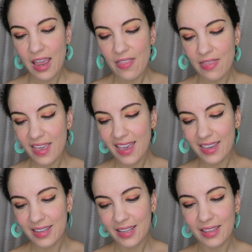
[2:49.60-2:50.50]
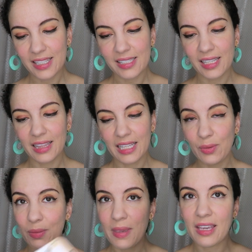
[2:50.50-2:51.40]
And then this
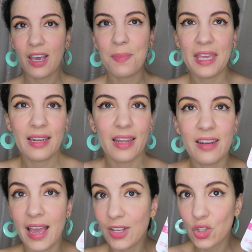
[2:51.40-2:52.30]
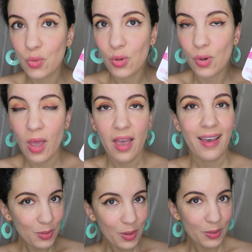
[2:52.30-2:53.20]
liquid makeup in natural.
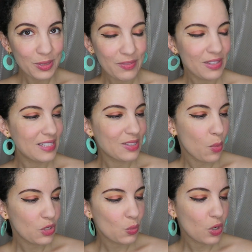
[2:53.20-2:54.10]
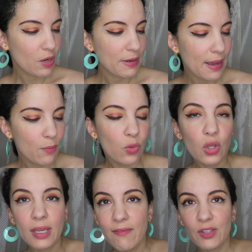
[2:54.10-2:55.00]
Who knows if this is going to work, but I'm
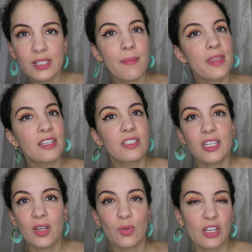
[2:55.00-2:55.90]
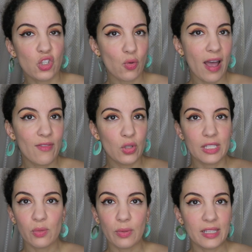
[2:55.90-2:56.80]
looking for something to take when I travel
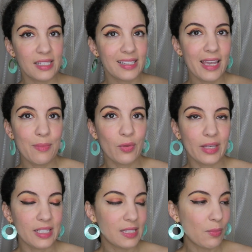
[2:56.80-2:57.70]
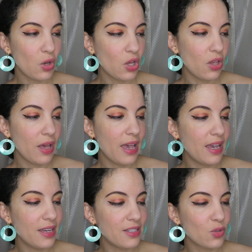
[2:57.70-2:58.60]
that's really slim, really small,
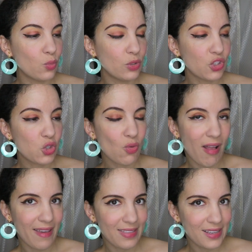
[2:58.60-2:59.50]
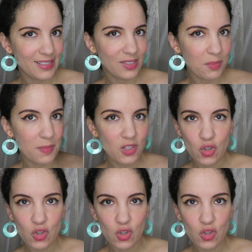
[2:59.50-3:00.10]
and we'll try this. I'm gonna be